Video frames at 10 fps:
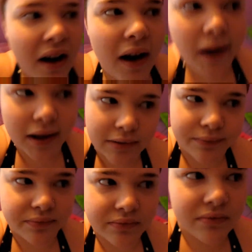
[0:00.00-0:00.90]

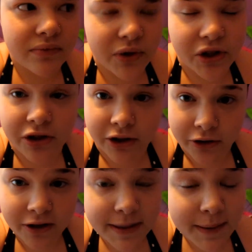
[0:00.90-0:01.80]
um, which is
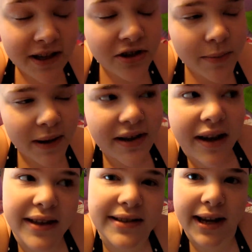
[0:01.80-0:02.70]
Children's Beach, but I
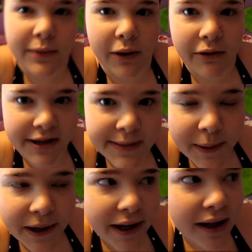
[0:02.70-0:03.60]
think today we're going to
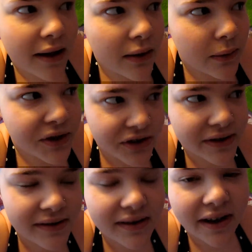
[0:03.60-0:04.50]
Spur, which is
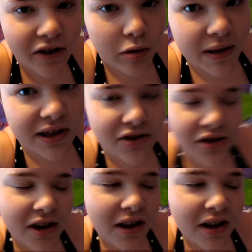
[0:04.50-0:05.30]
another beach.